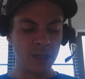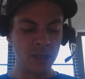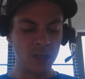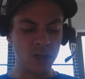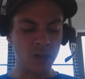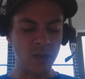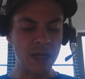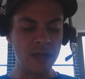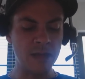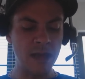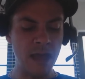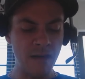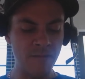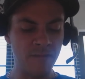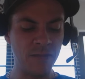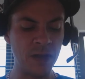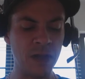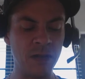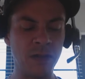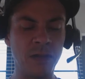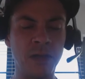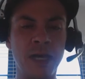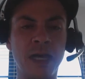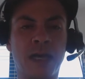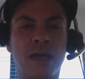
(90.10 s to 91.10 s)
So they
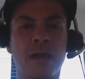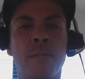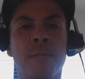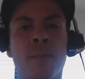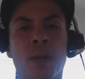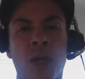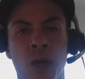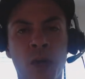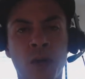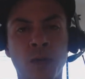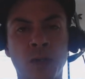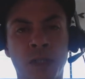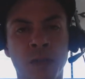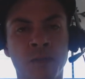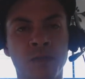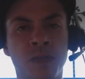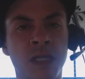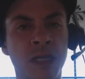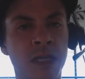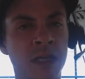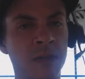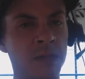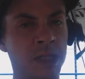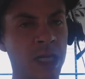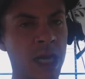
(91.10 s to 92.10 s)
definitely can blow some
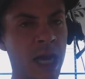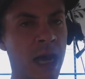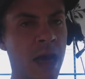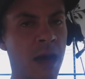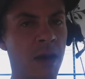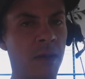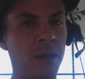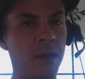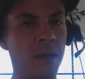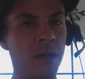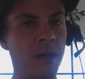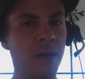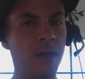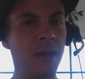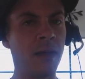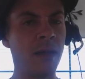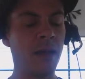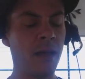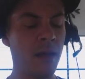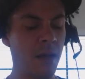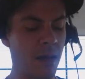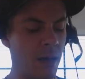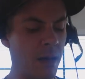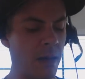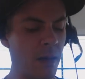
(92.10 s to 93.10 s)
teams out.
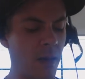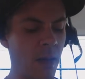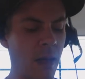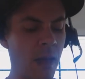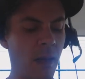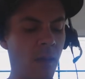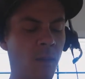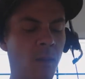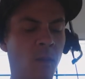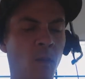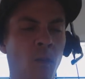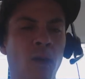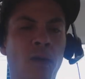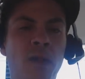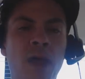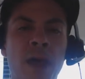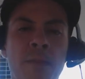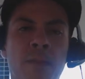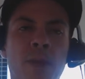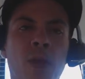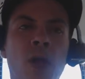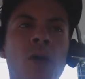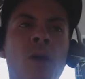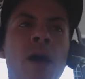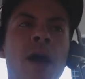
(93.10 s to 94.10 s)
Will
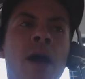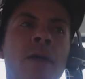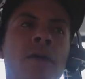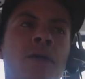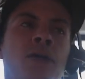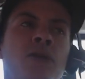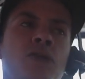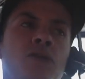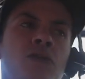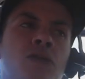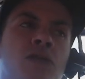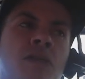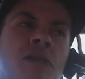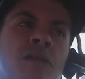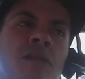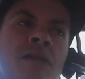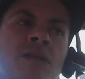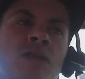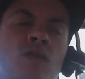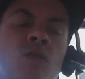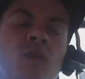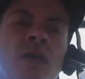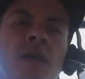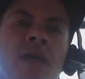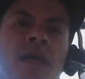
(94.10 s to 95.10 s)
they blow out Houston
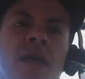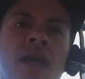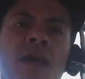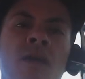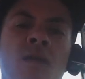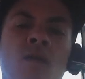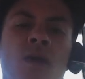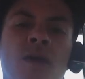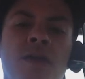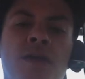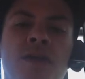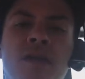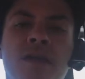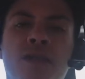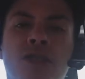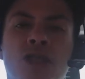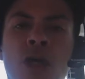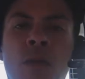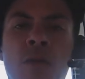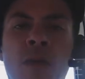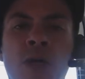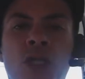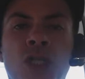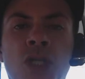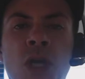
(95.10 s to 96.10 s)
this weekend with
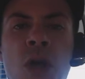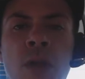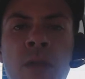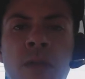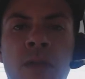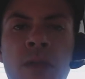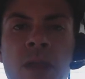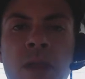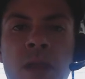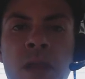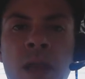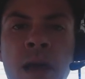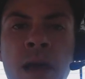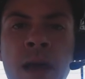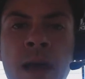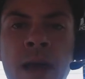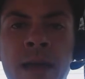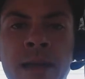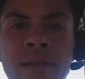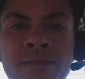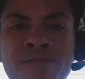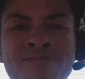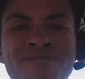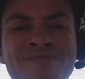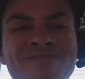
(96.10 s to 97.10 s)
so much on the
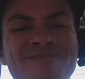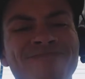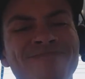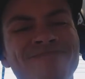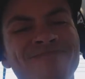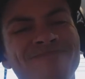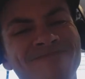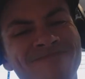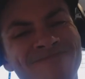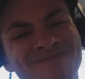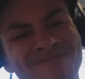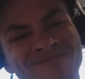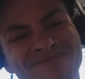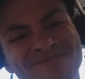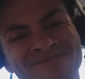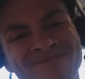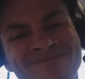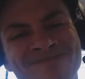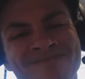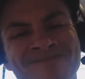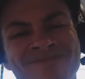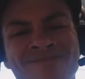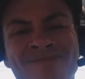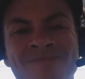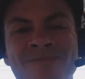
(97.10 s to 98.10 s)
line?
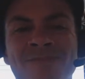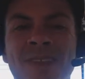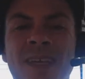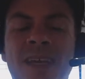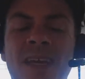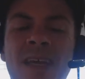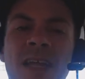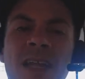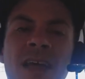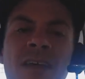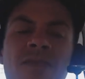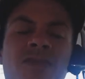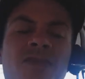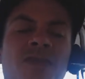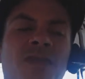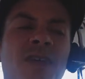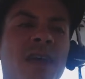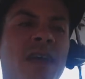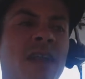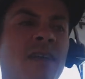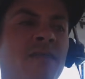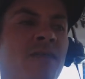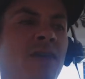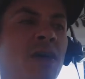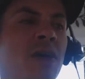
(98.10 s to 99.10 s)

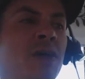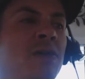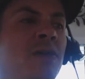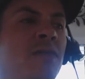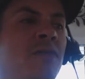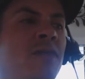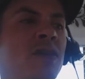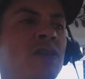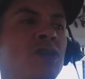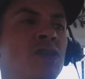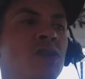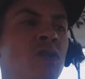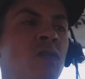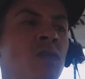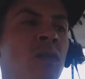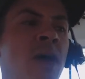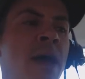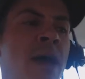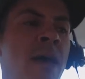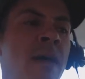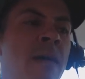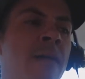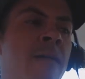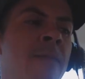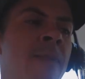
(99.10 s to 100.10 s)
NFL divisional
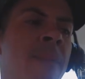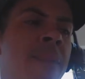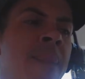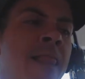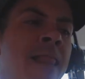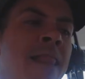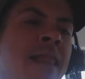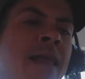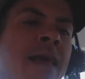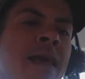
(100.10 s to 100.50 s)
round.